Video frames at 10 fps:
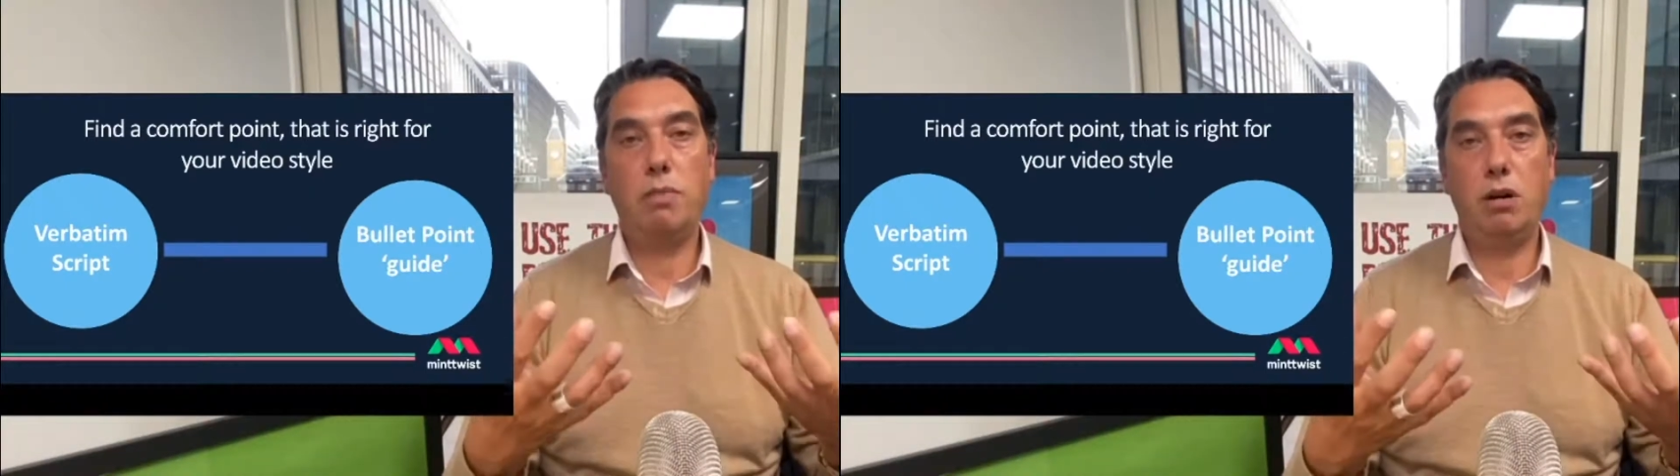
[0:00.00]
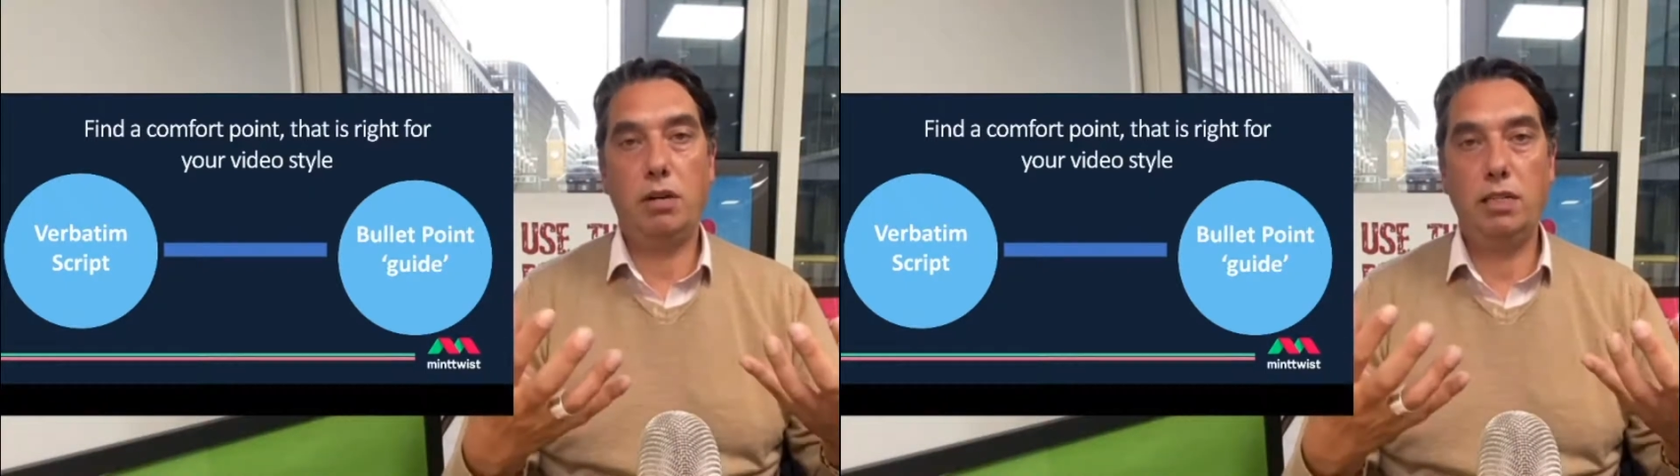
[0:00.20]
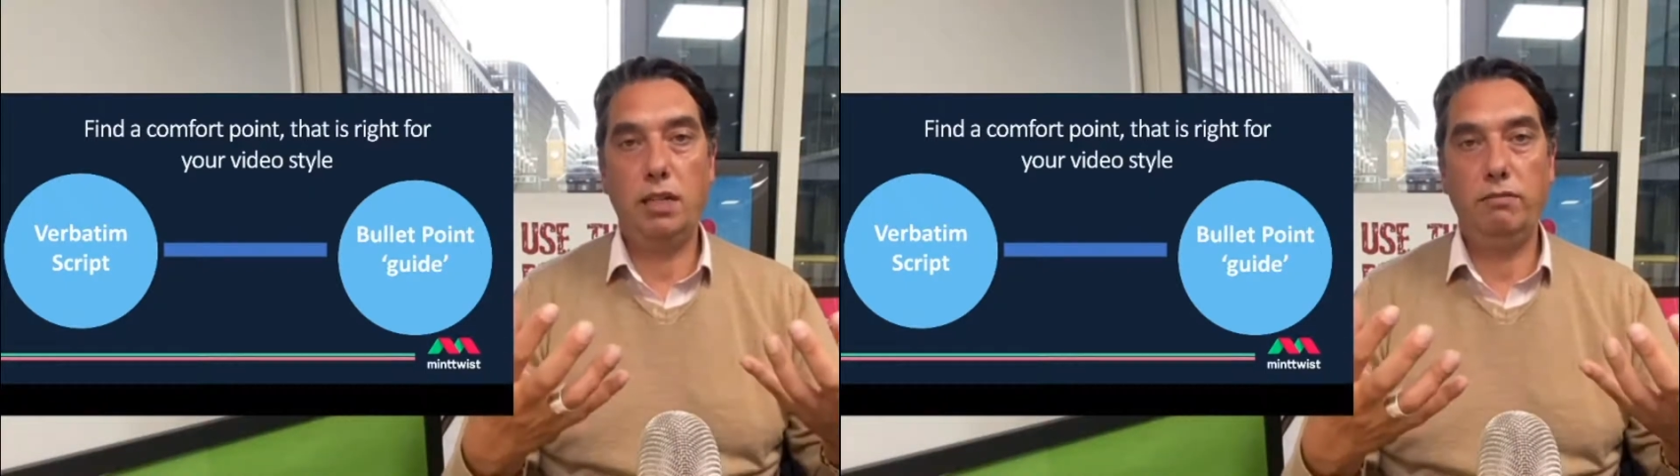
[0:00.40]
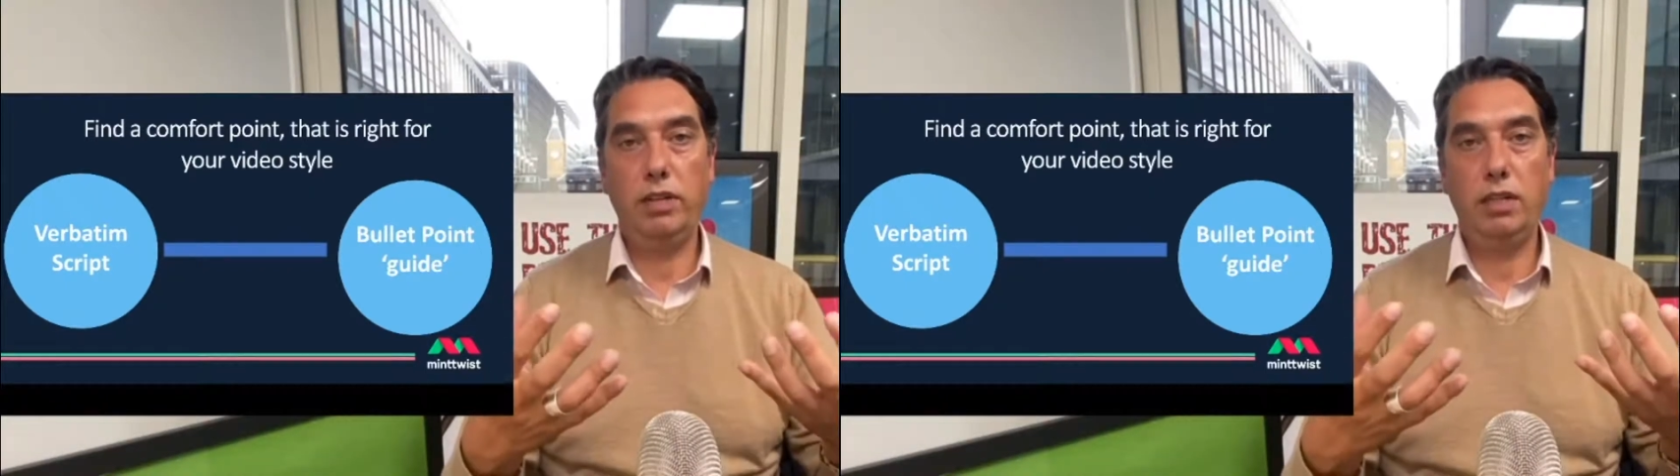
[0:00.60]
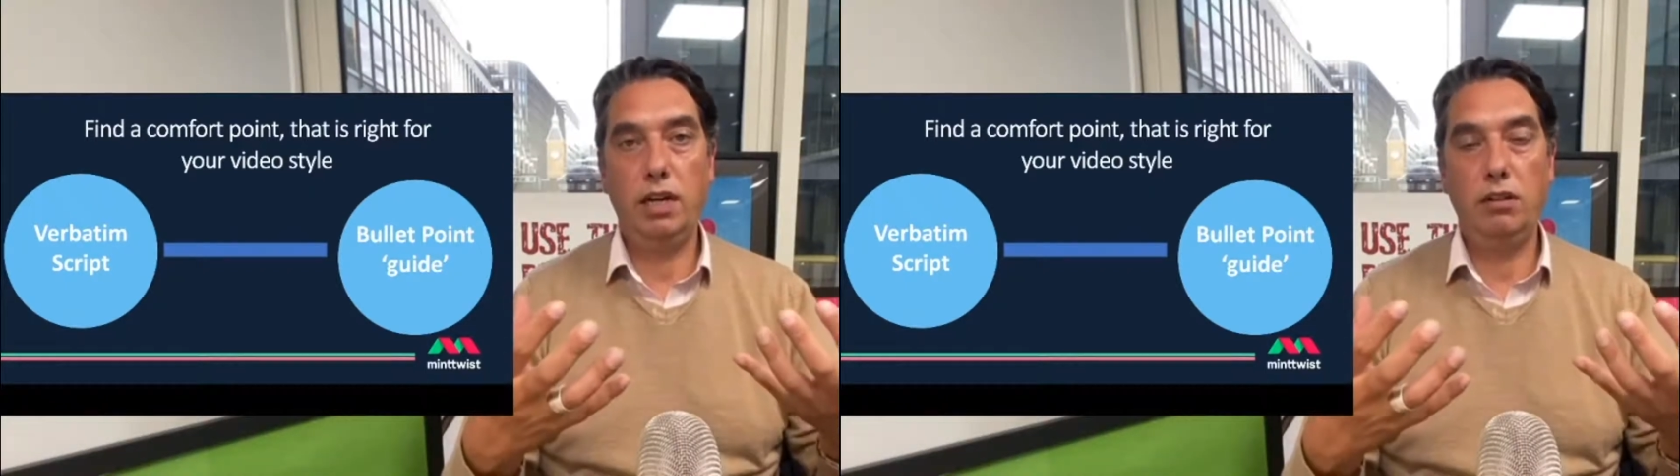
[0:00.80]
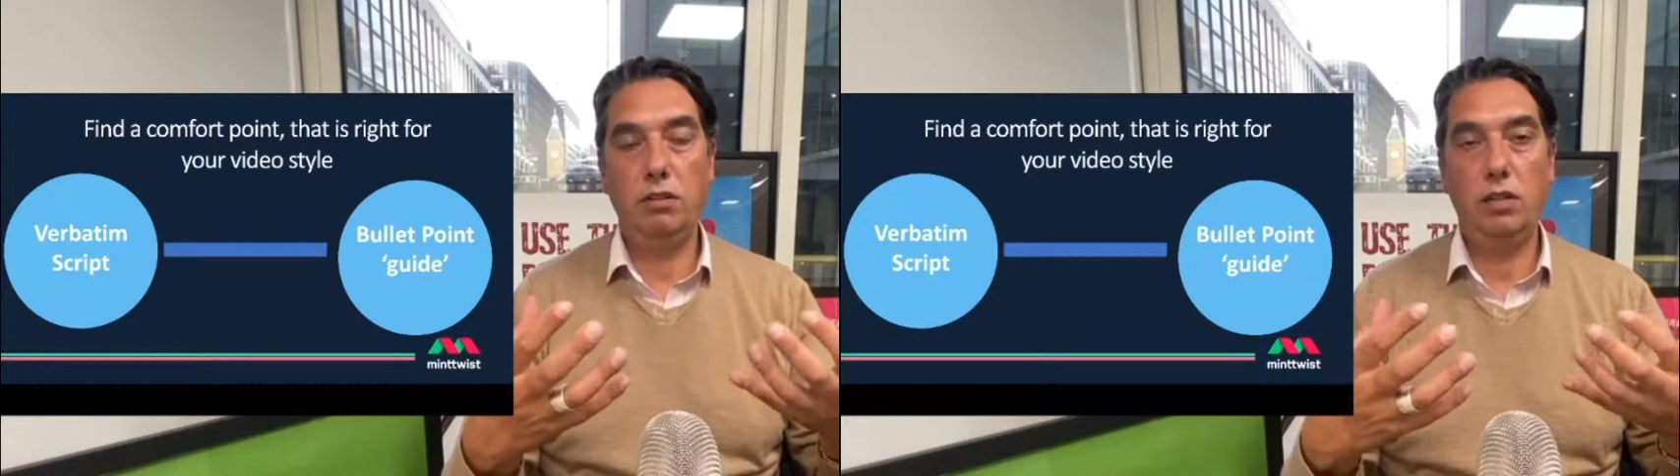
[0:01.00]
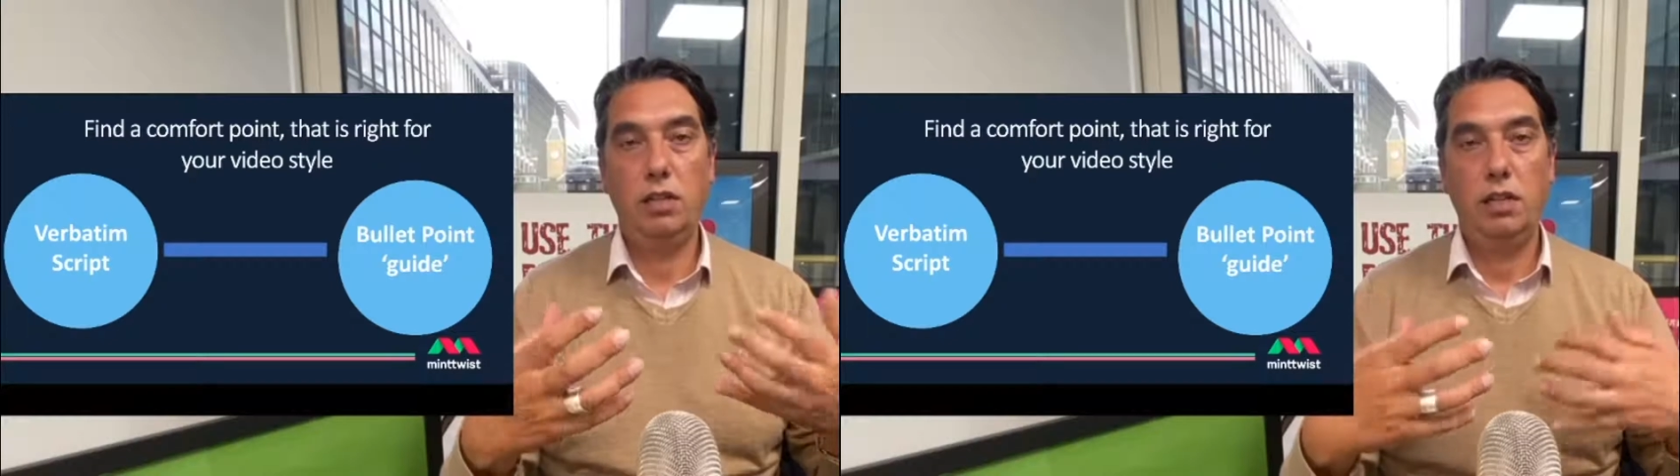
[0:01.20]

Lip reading: marketing videos